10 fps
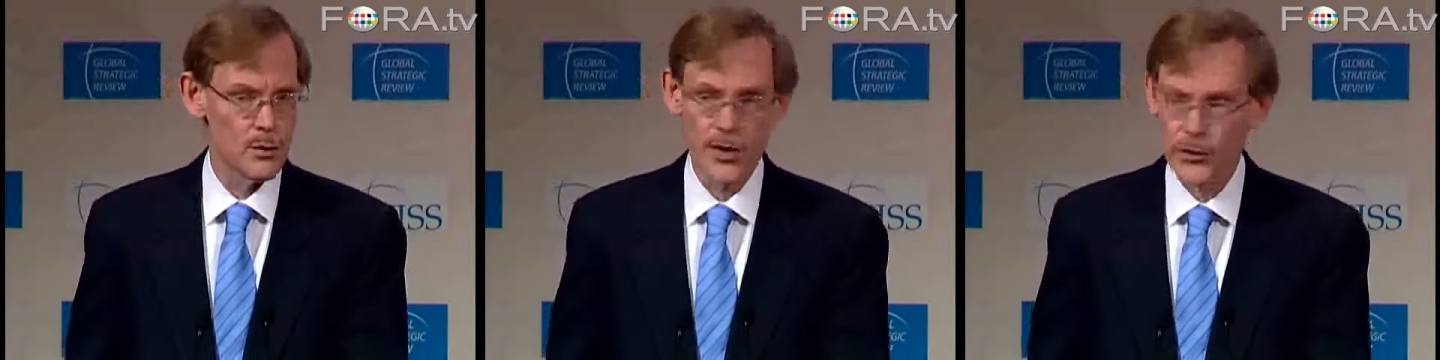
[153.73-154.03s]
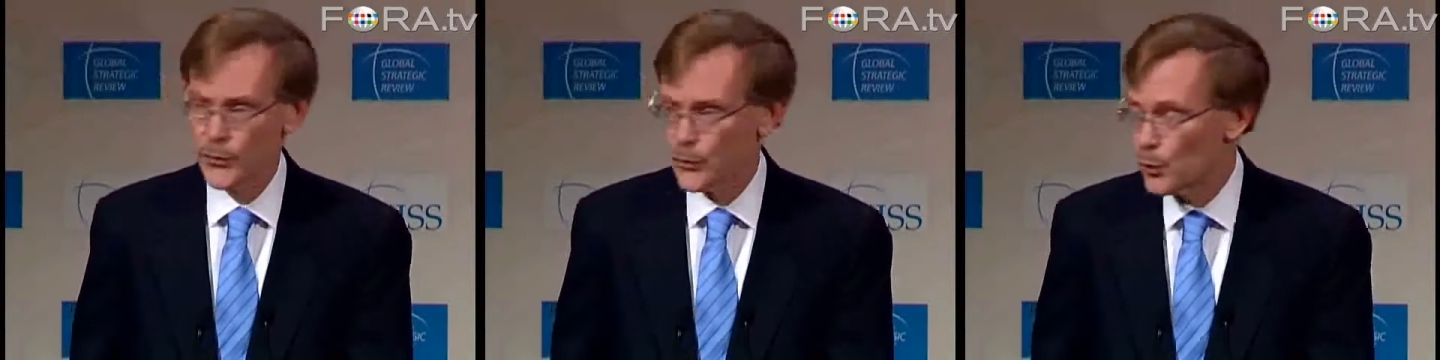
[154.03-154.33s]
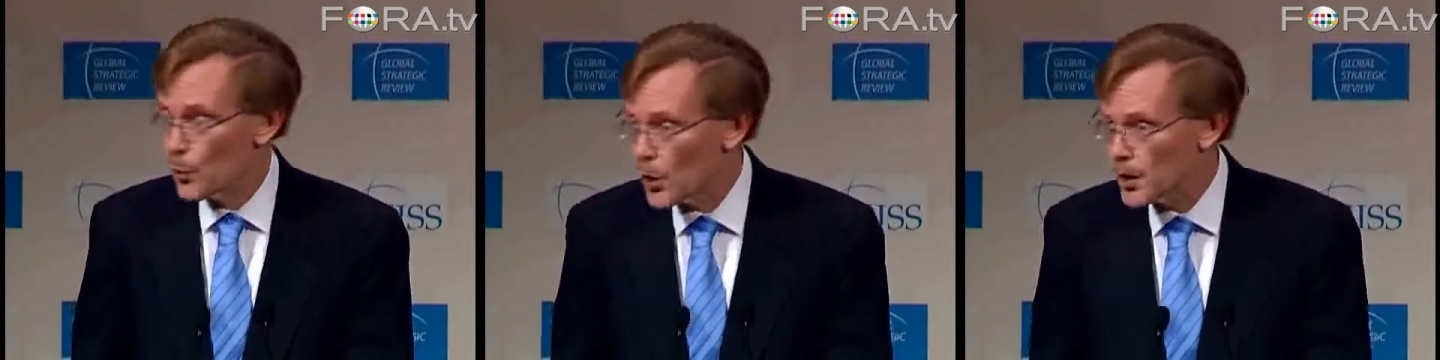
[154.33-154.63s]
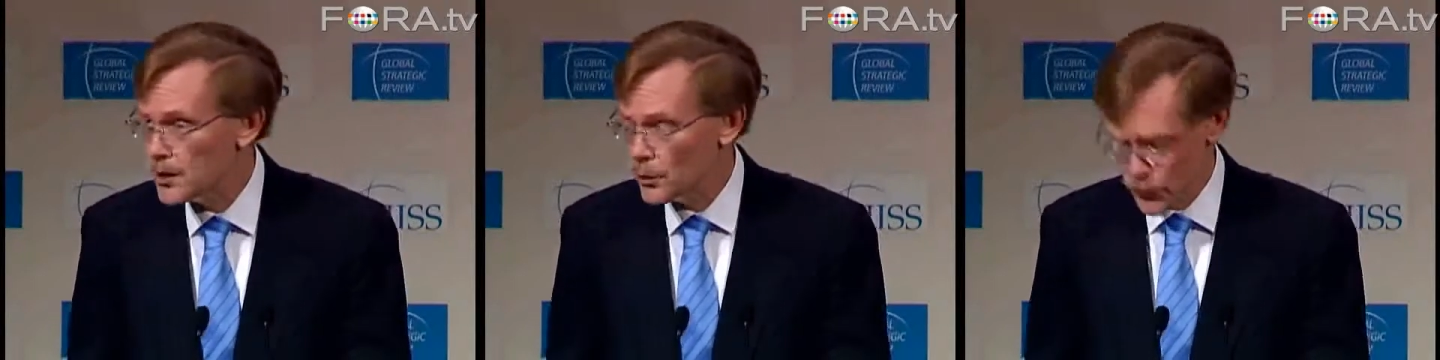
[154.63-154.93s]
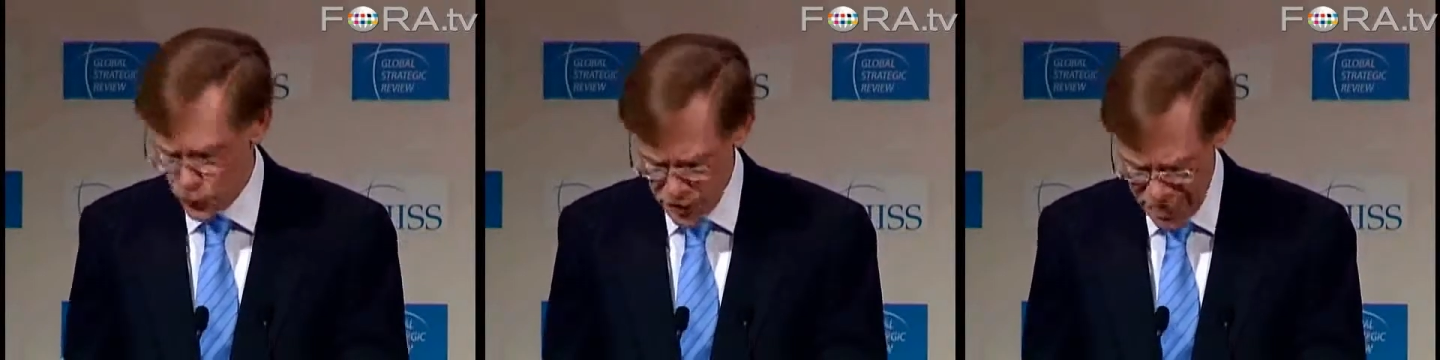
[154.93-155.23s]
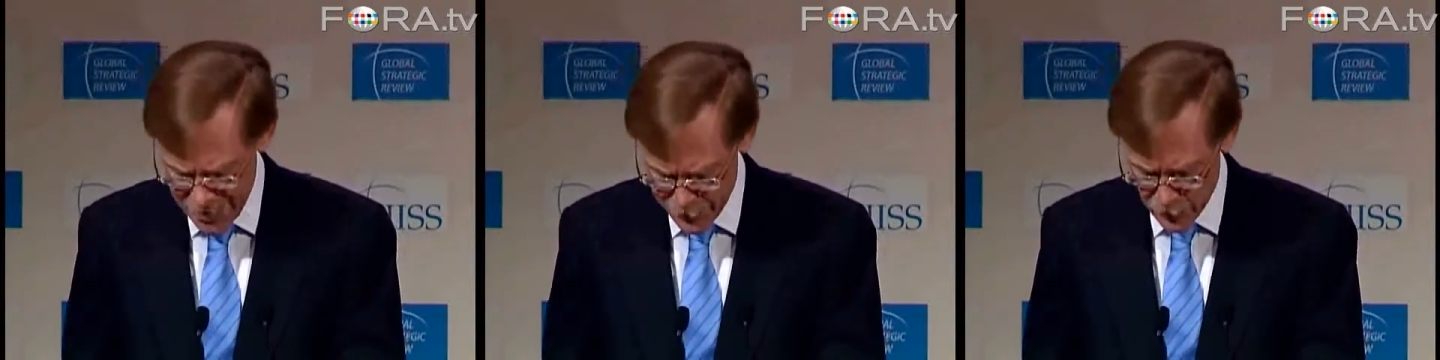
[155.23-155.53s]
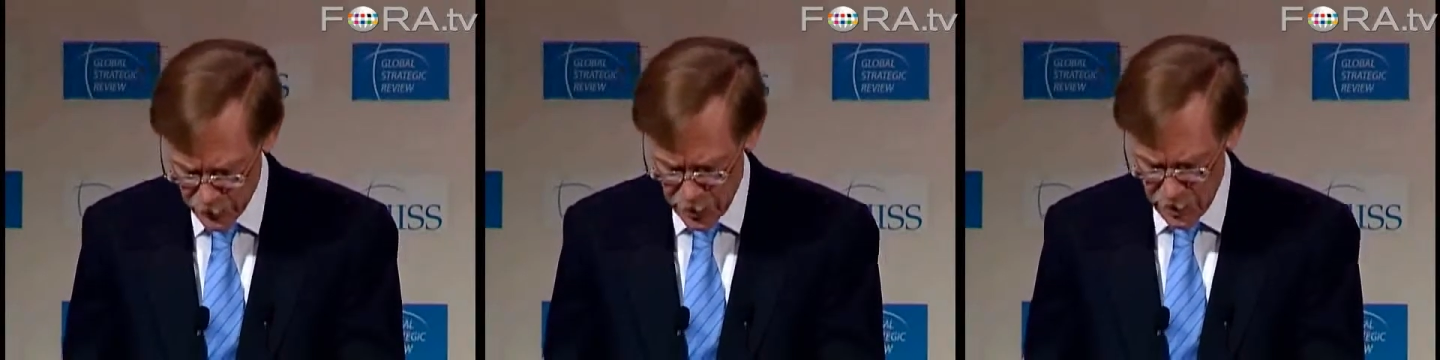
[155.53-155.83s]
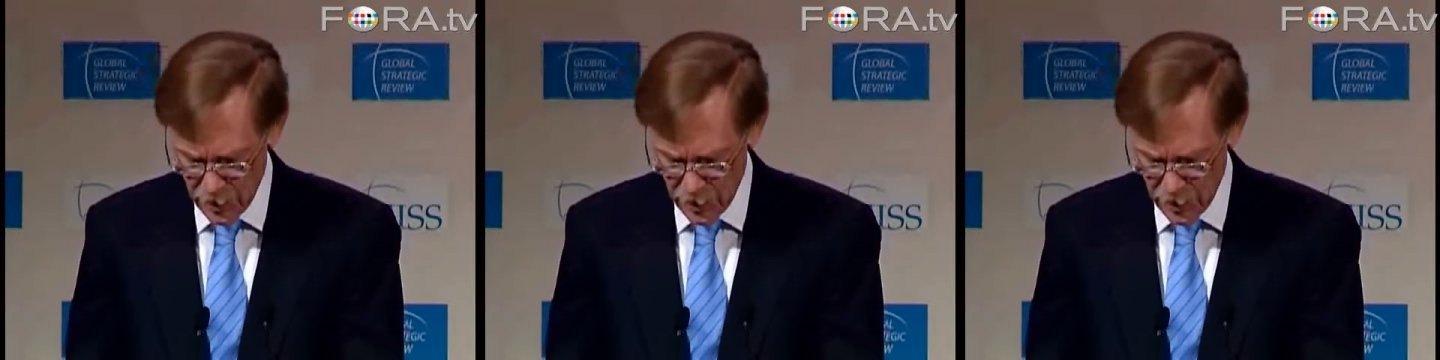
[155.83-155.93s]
whether through work or through capital,